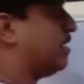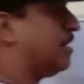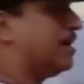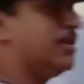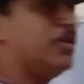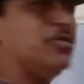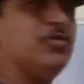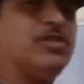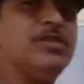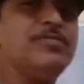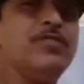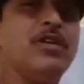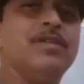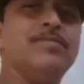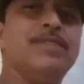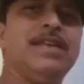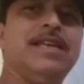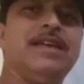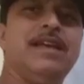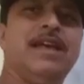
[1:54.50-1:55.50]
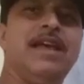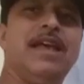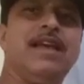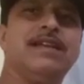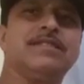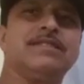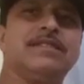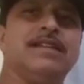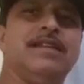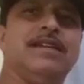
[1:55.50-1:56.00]
a uniformly
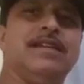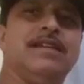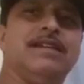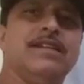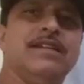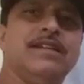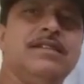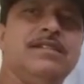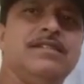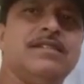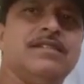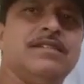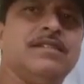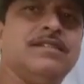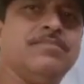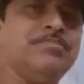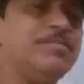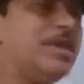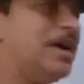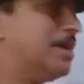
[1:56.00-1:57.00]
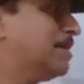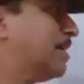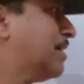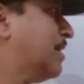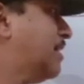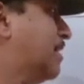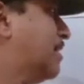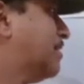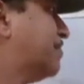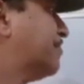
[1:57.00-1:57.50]
accelerated
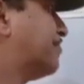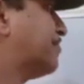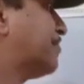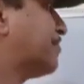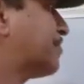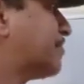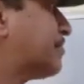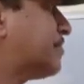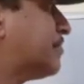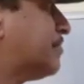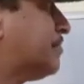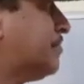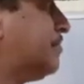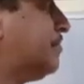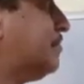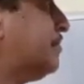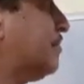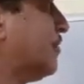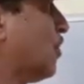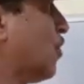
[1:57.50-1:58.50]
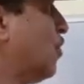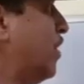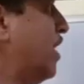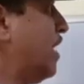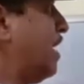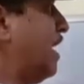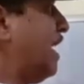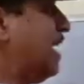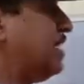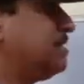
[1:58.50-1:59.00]
particle,
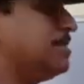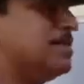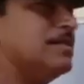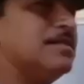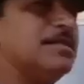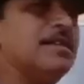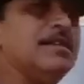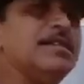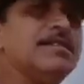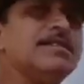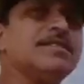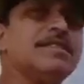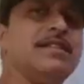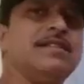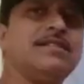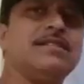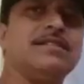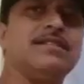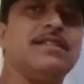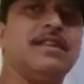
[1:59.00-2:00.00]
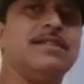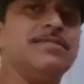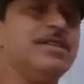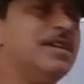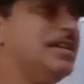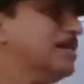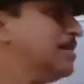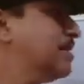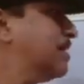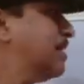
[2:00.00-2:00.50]
where s is the distance
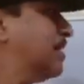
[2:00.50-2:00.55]
traveled